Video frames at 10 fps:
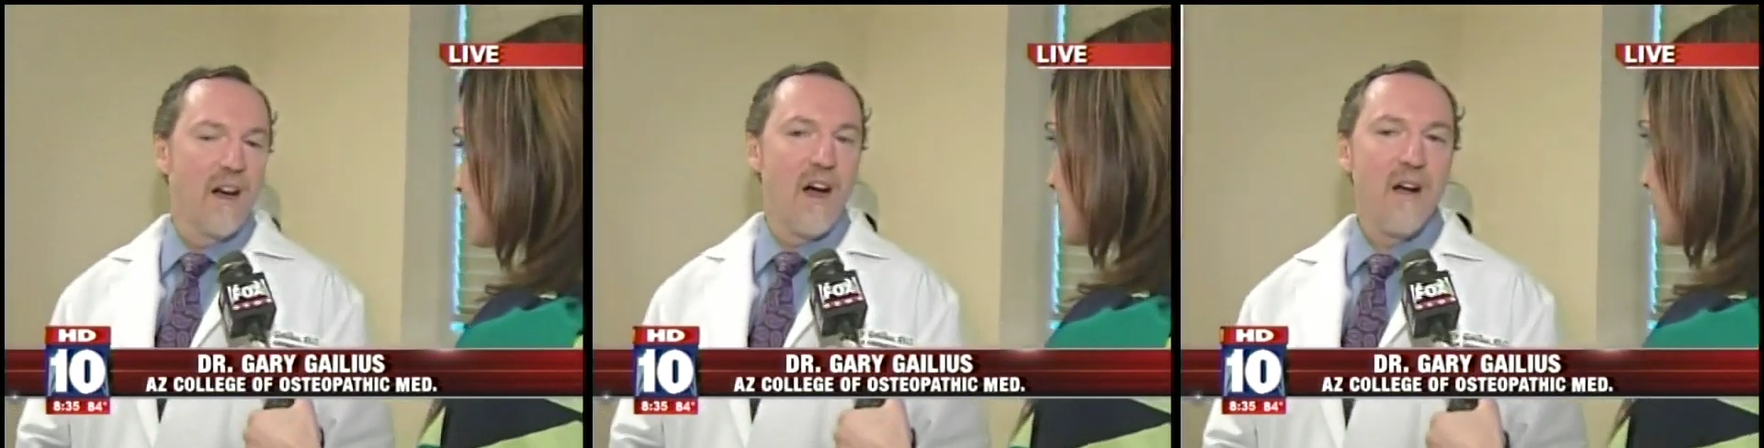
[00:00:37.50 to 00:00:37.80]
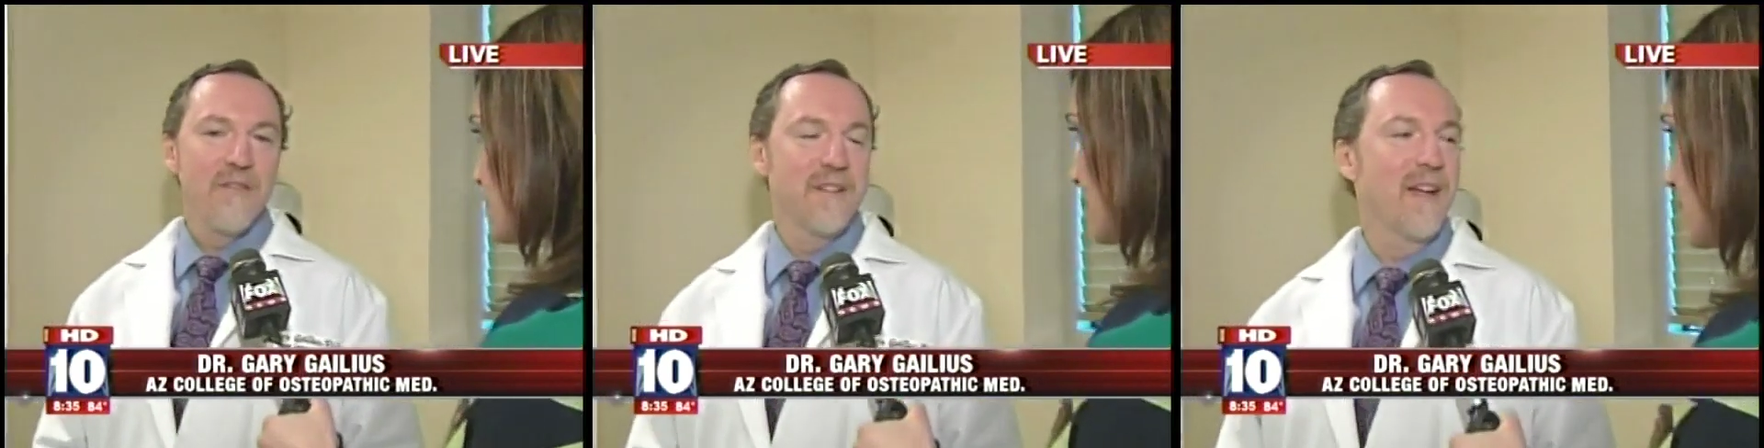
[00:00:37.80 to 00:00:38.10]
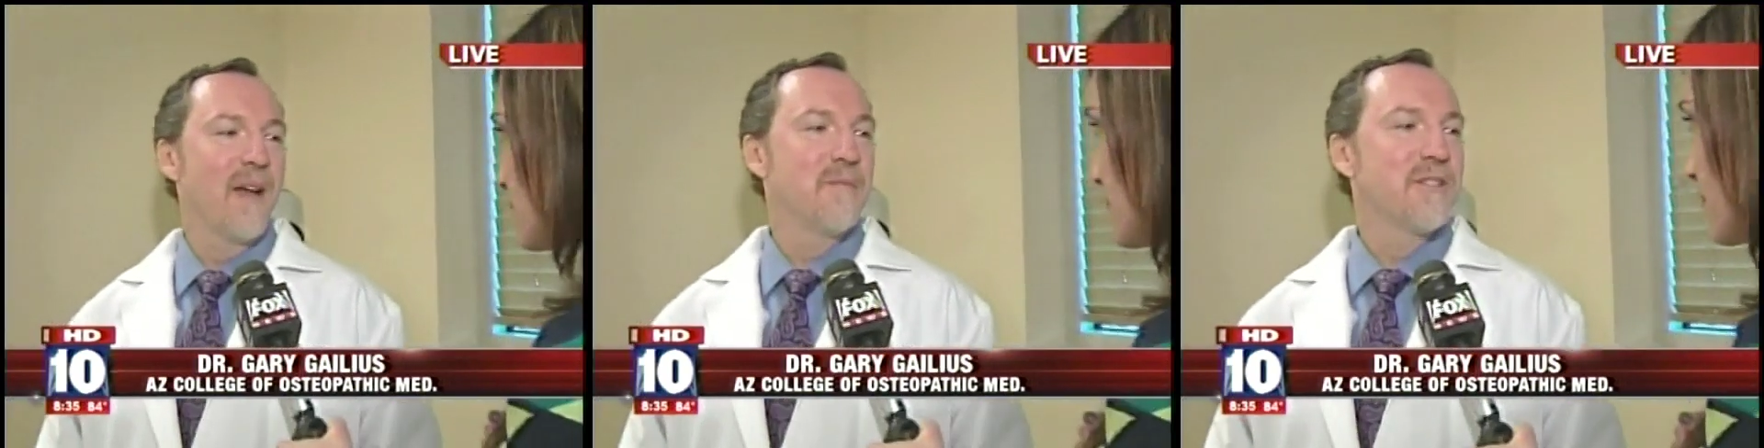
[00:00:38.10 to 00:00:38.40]

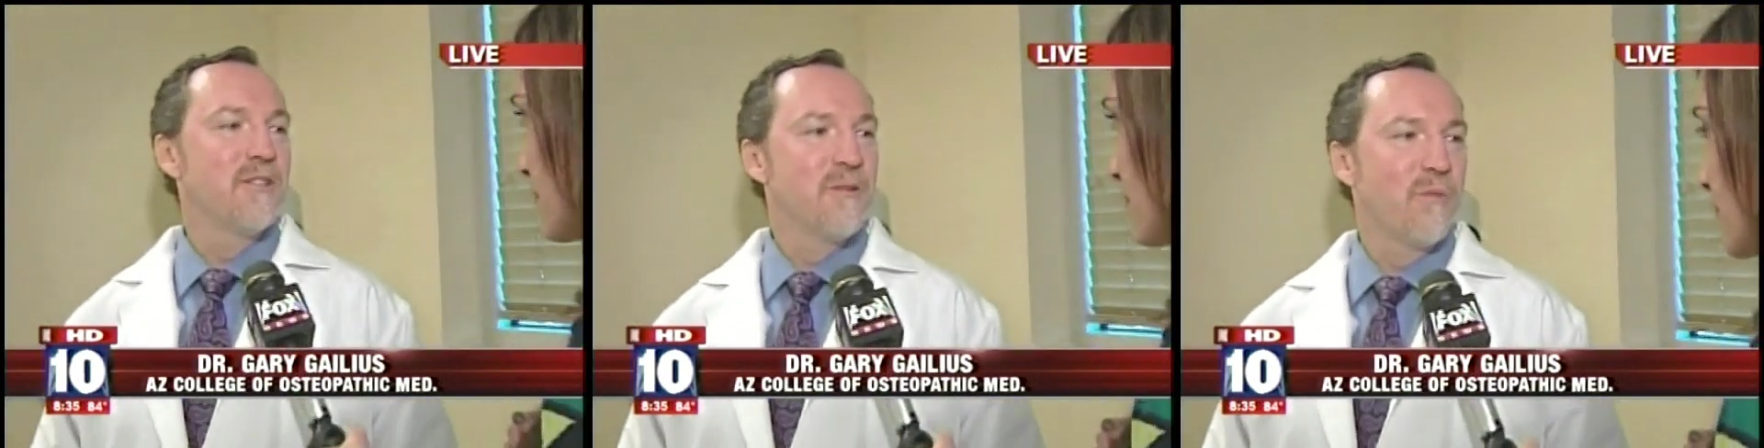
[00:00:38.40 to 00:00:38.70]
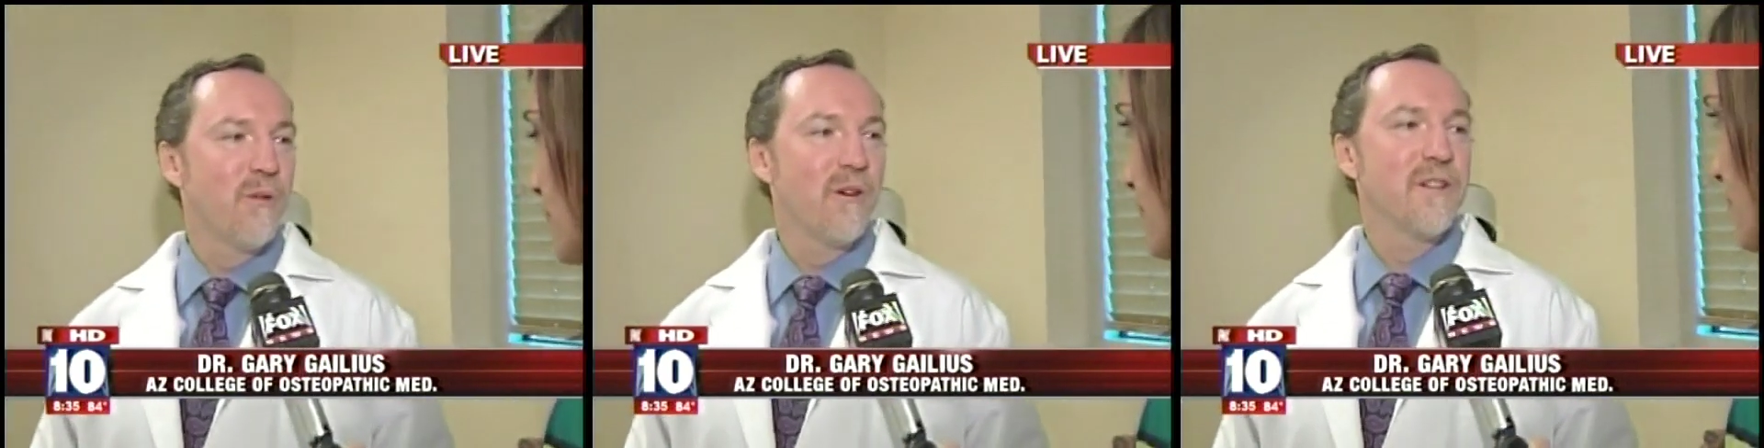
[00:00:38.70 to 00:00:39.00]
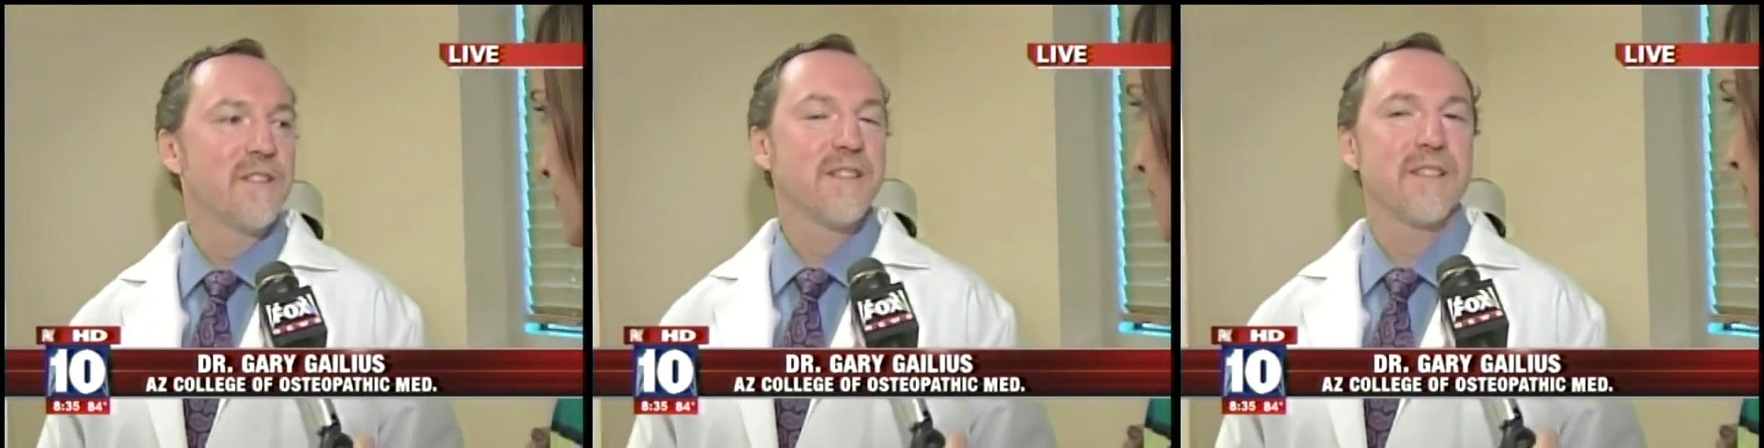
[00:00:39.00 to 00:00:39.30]
Oftentimes,
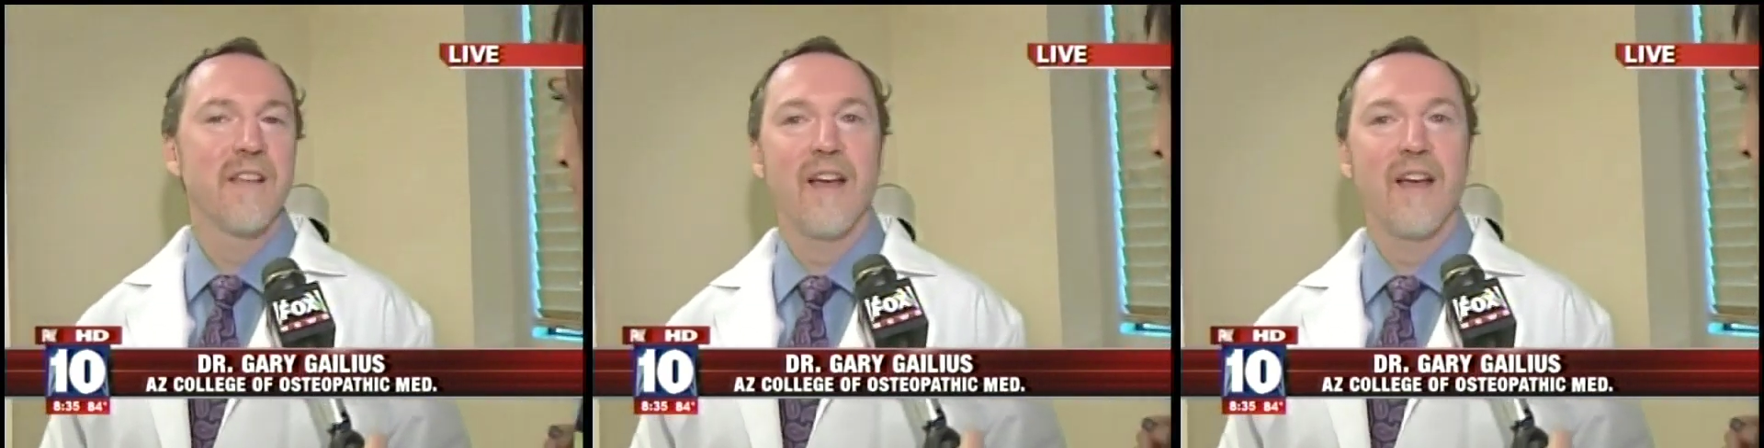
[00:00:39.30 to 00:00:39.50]
newborns